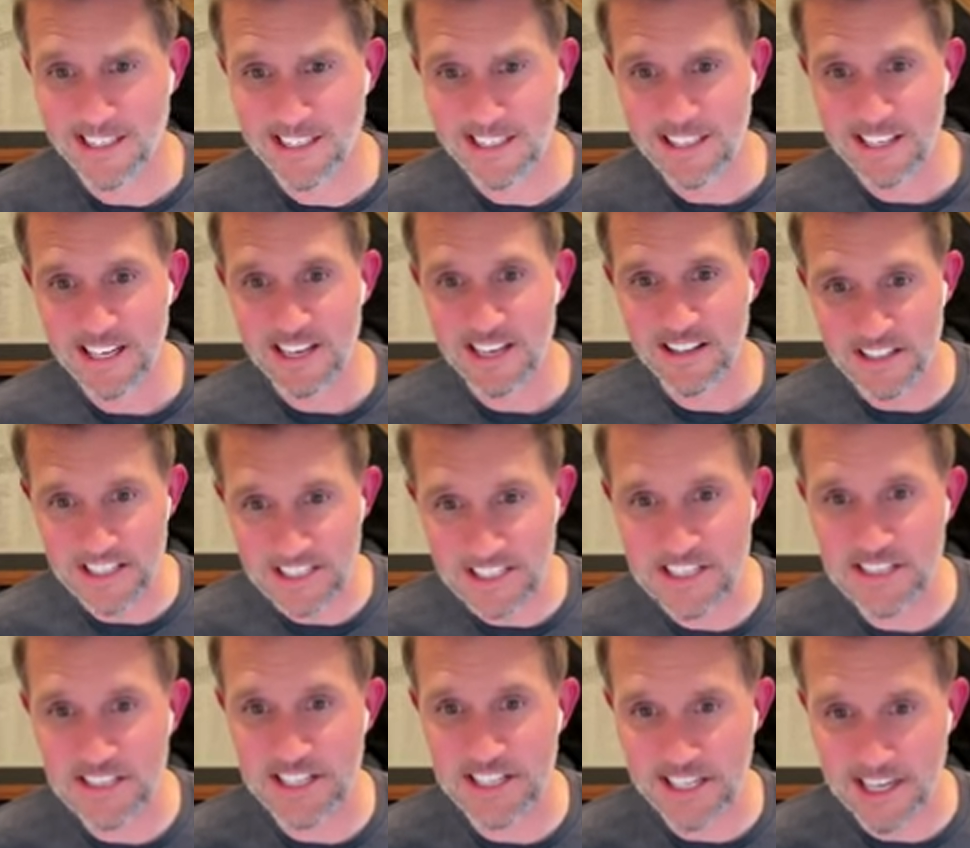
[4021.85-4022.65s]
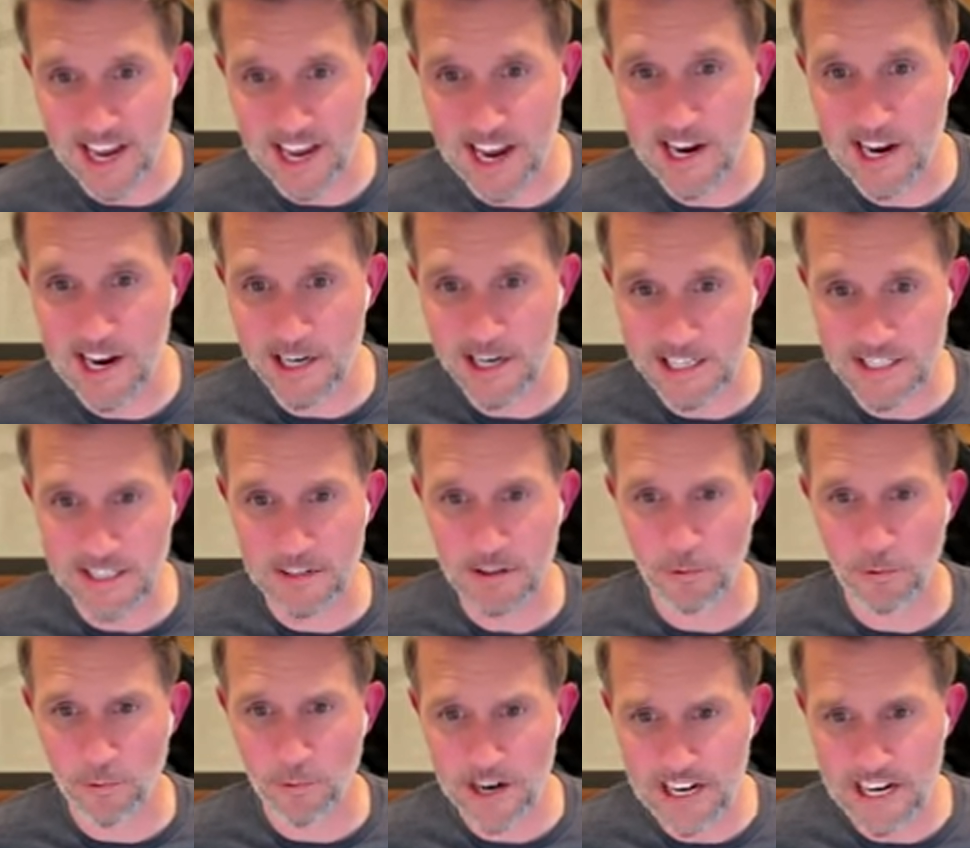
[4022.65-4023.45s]
Yeah. This is the chaos
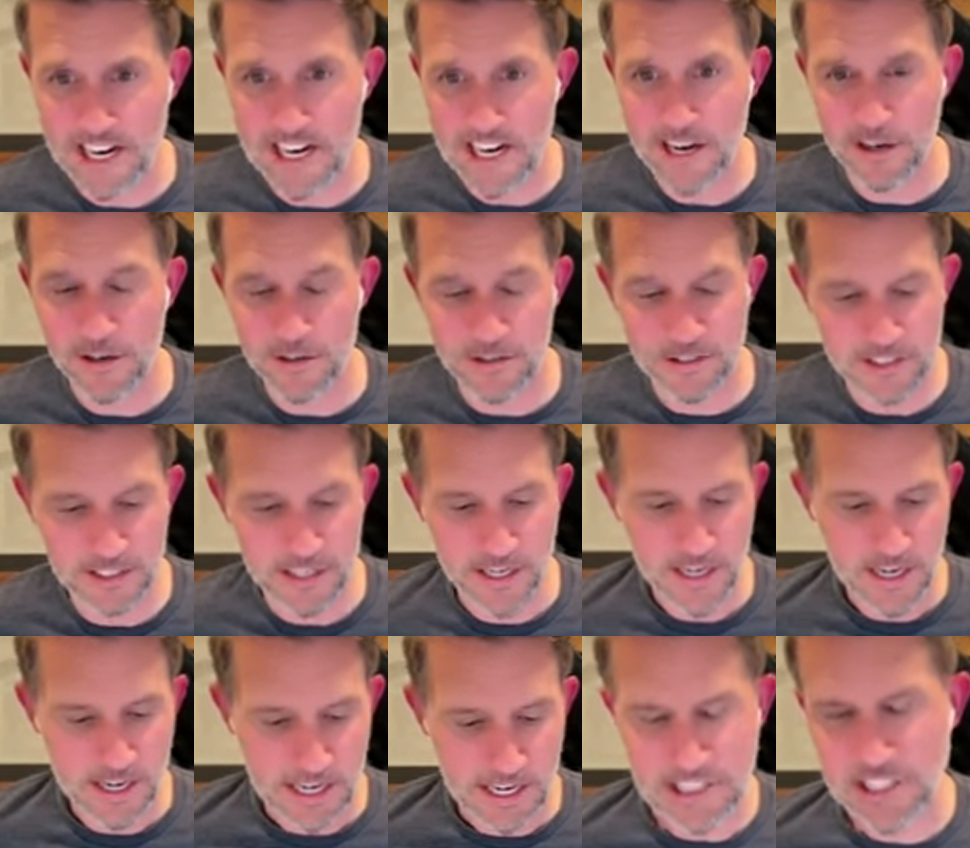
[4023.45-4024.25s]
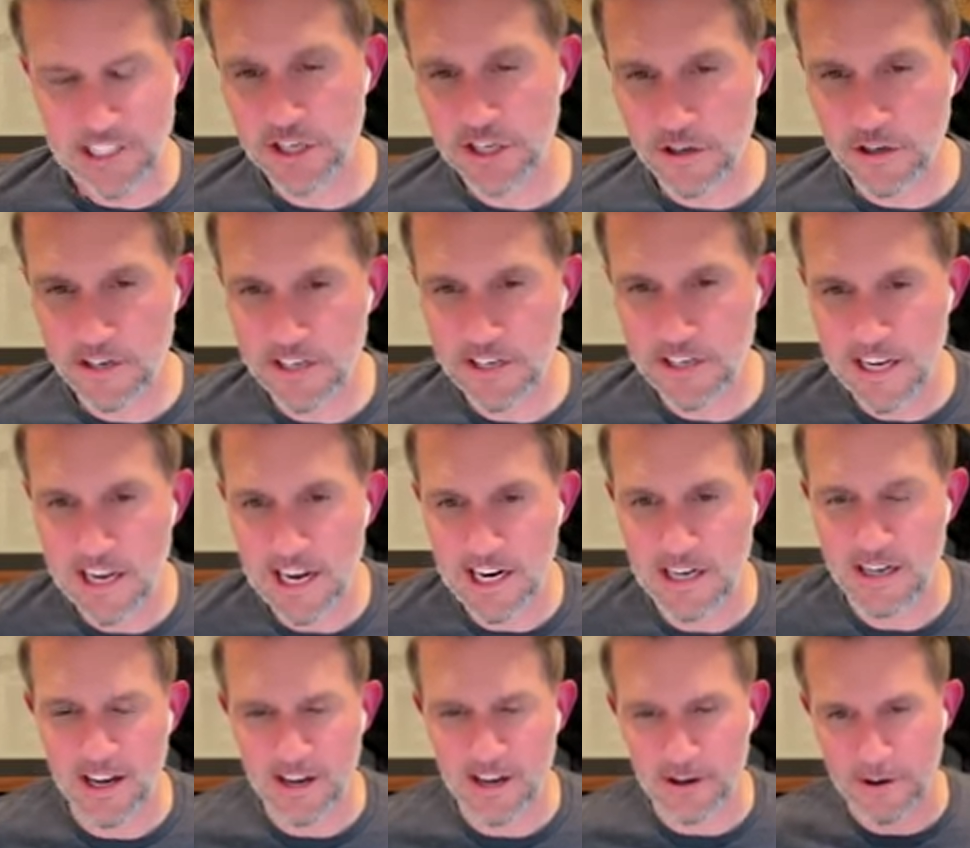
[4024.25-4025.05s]
on the radios. It's a good,
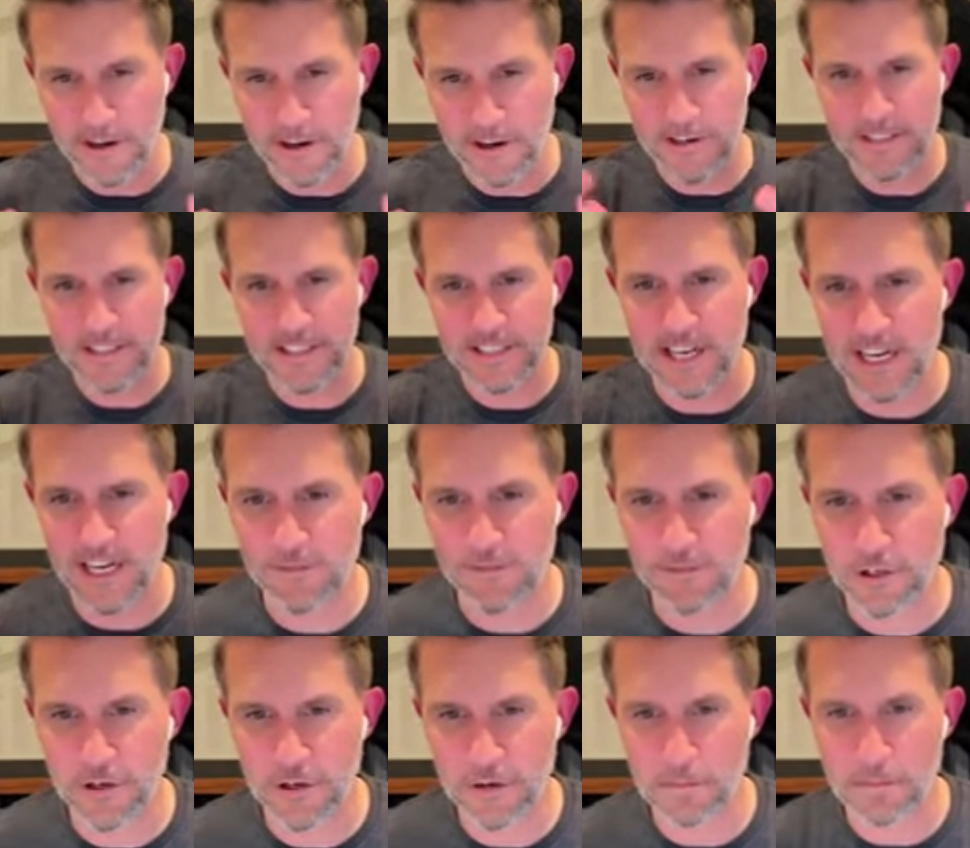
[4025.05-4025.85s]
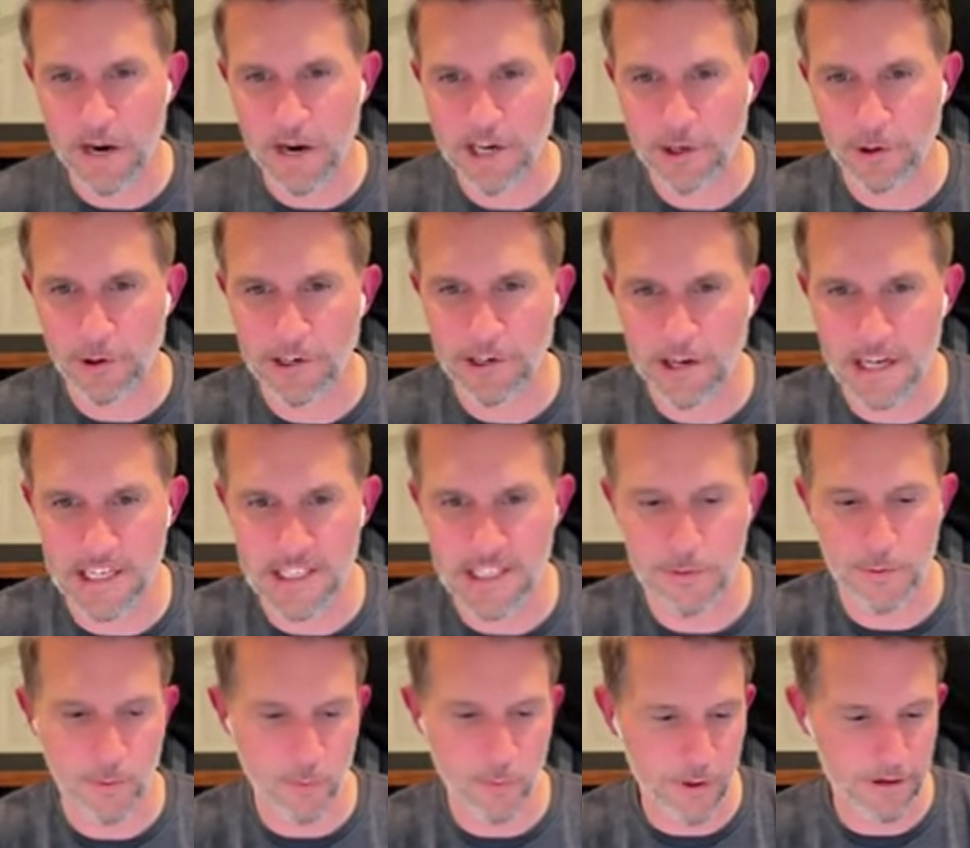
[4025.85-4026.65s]
eh, I don't know, it's kind of a good
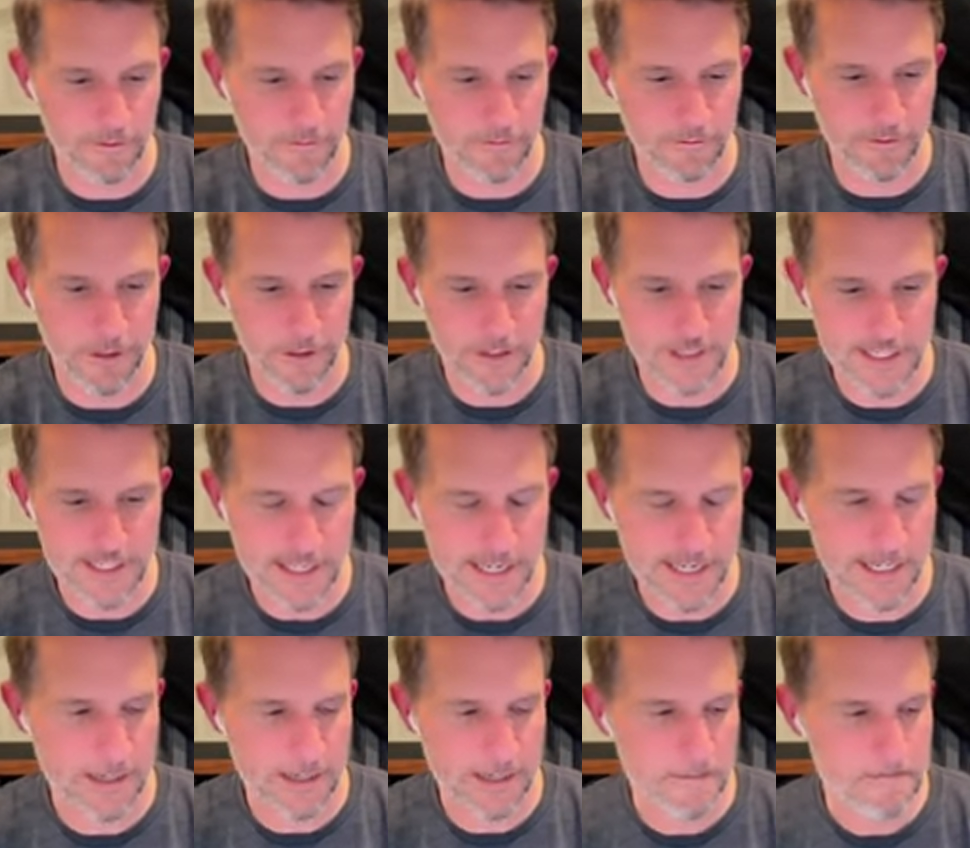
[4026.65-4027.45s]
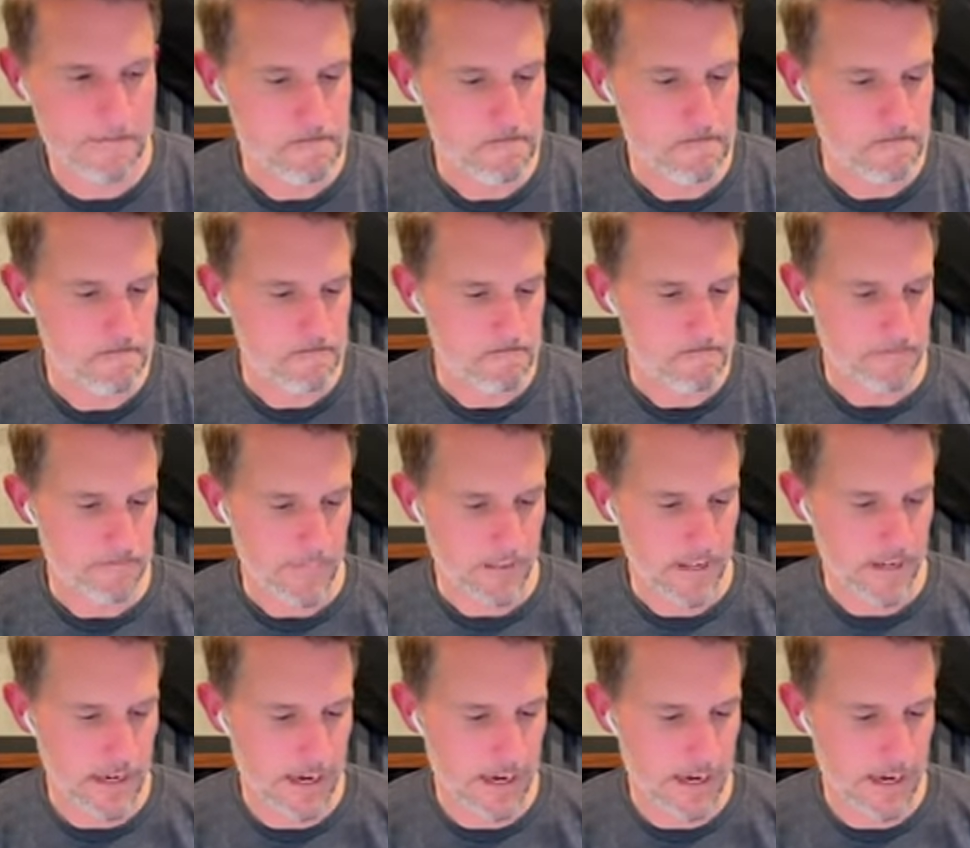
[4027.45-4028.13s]
microcosm of what it feels like. Yeah.